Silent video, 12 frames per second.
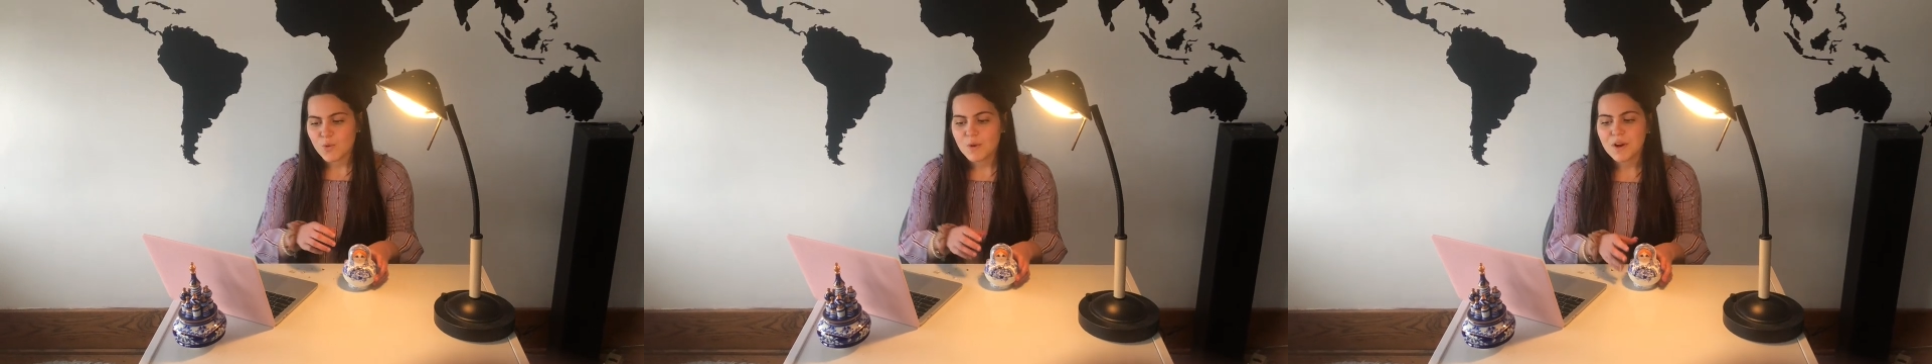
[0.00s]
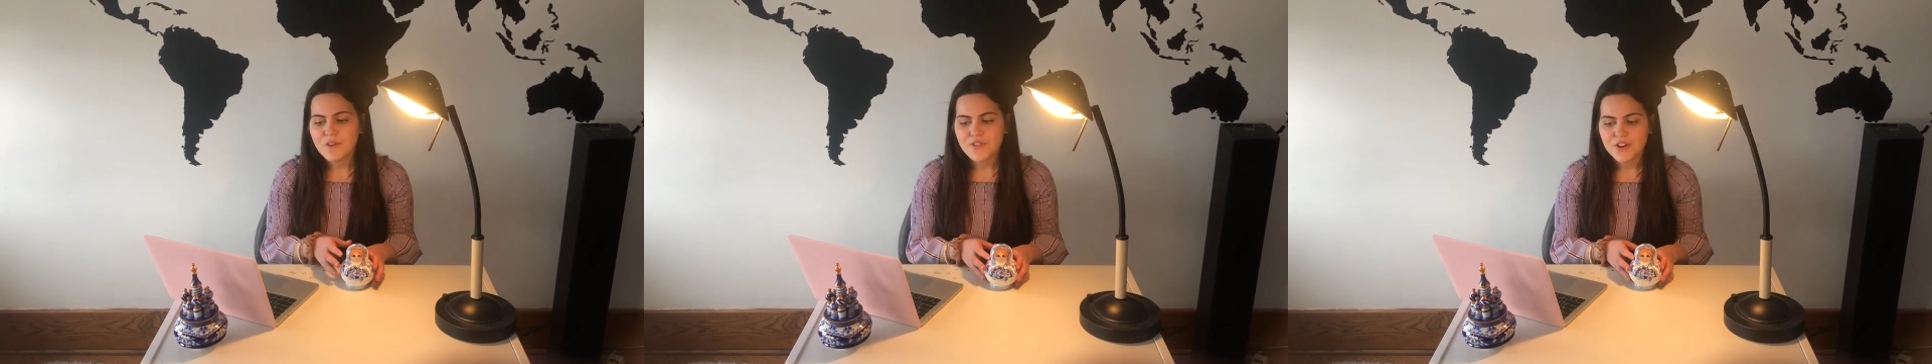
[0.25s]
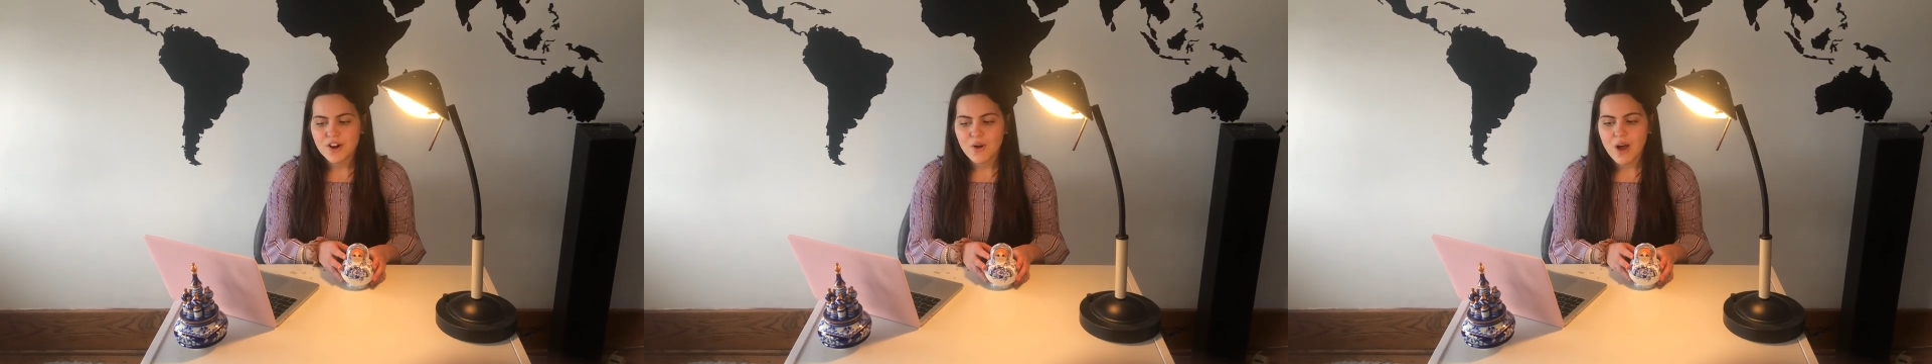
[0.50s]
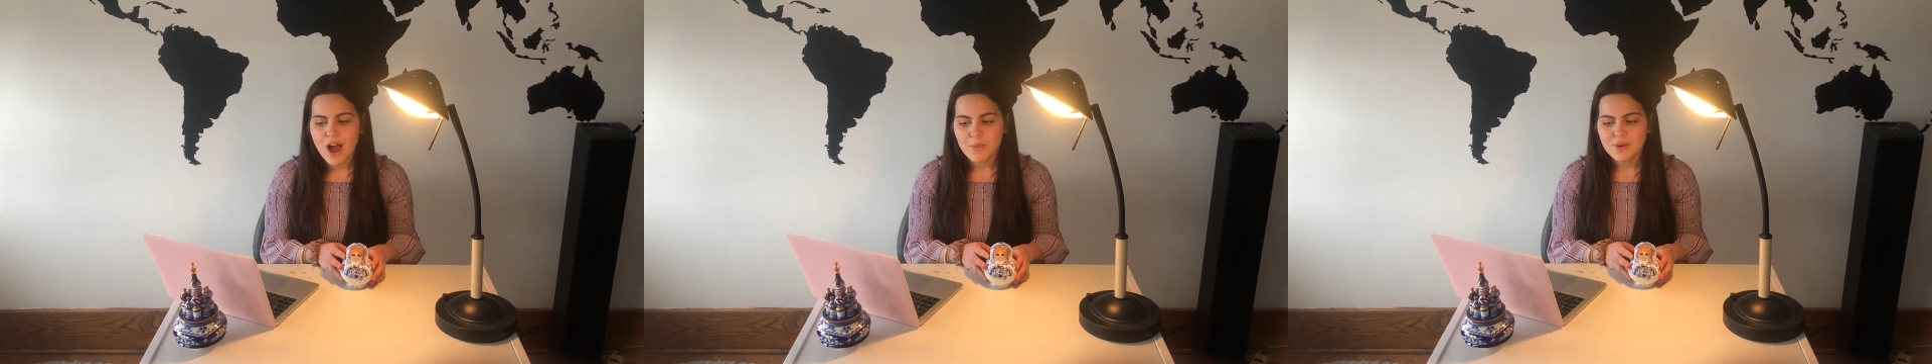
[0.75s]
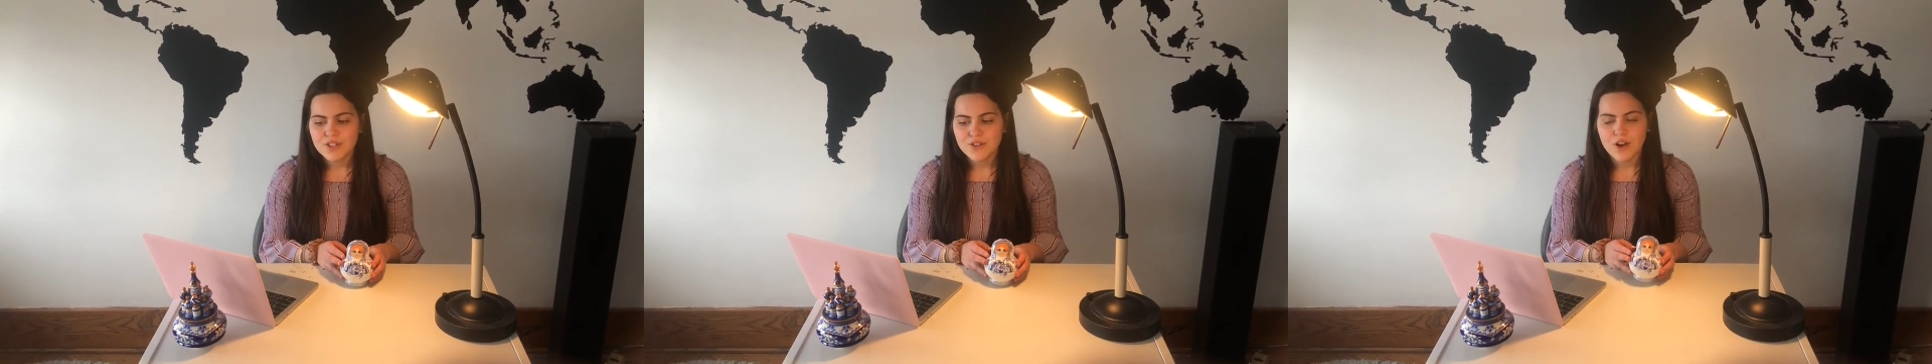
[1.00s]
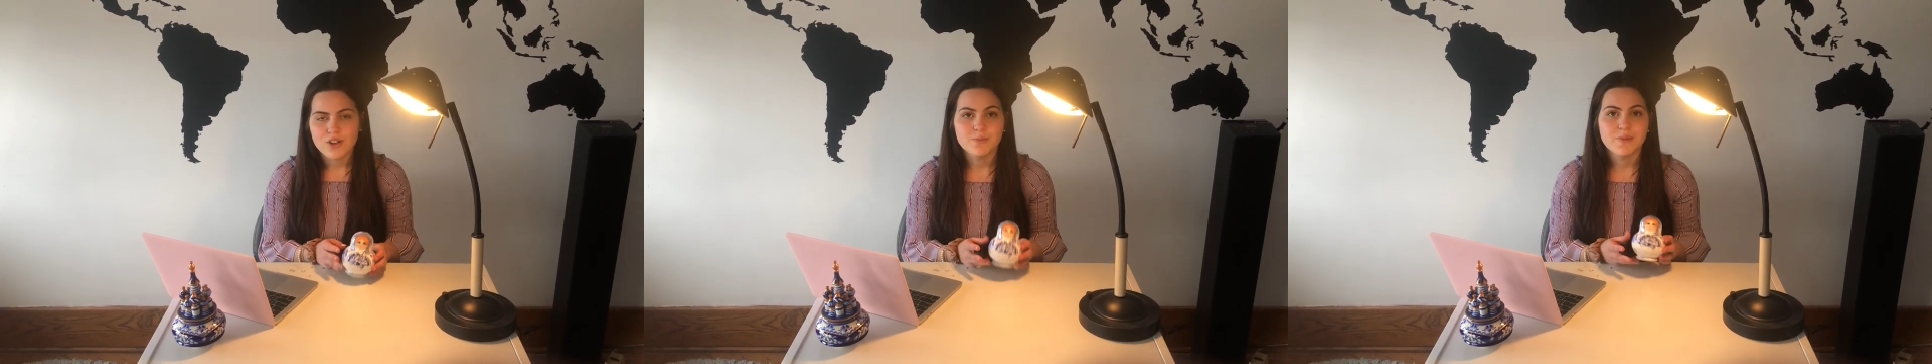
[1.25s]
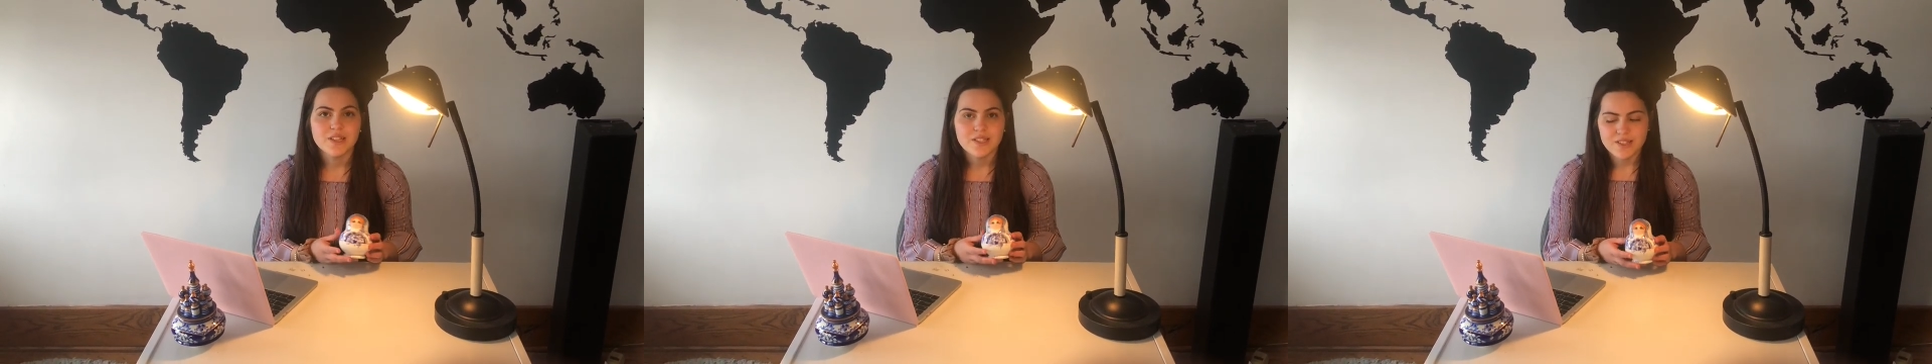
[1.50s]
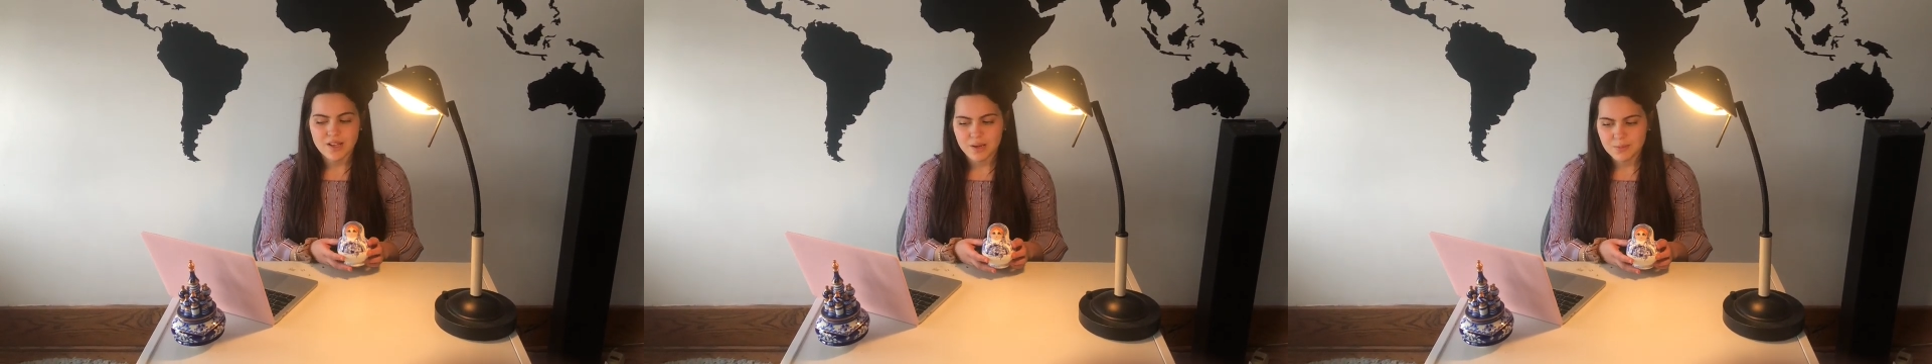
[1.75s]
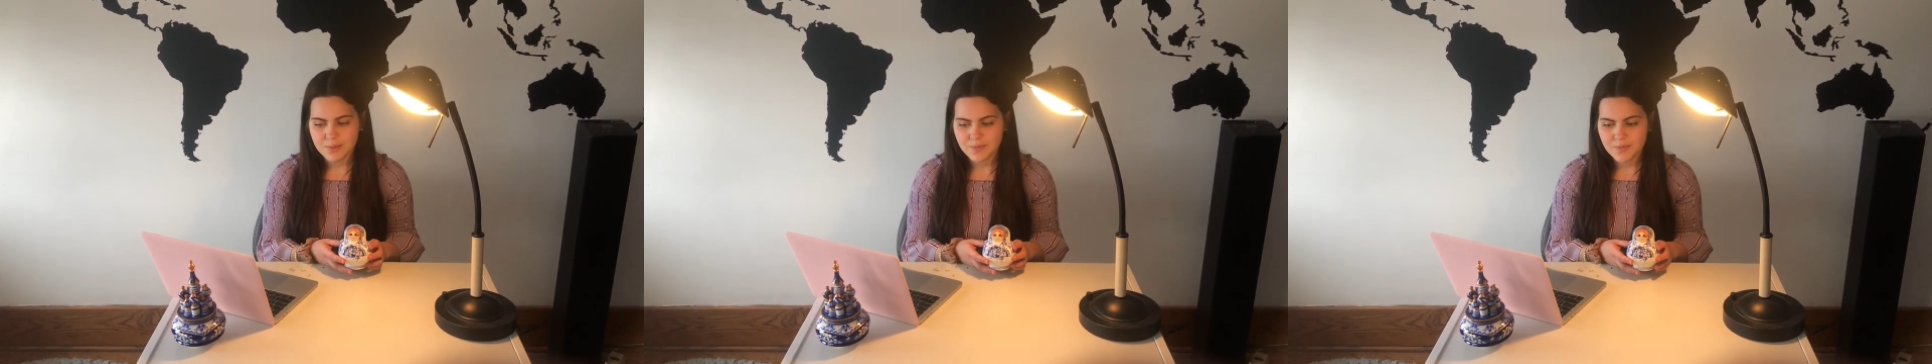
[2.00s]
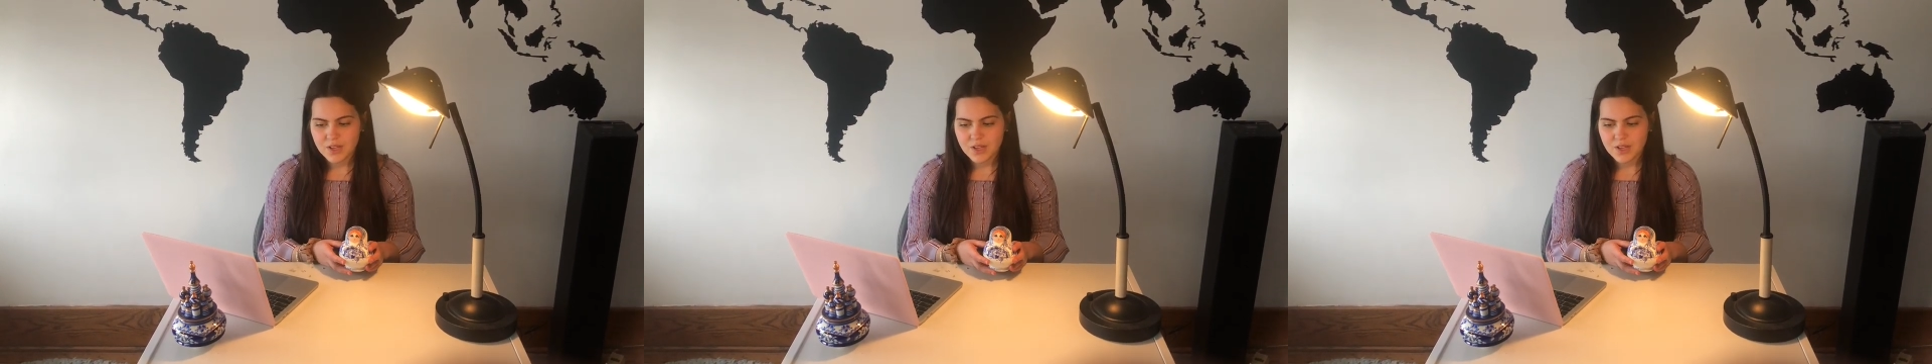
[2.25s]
We want to figure out how many dolls make this up.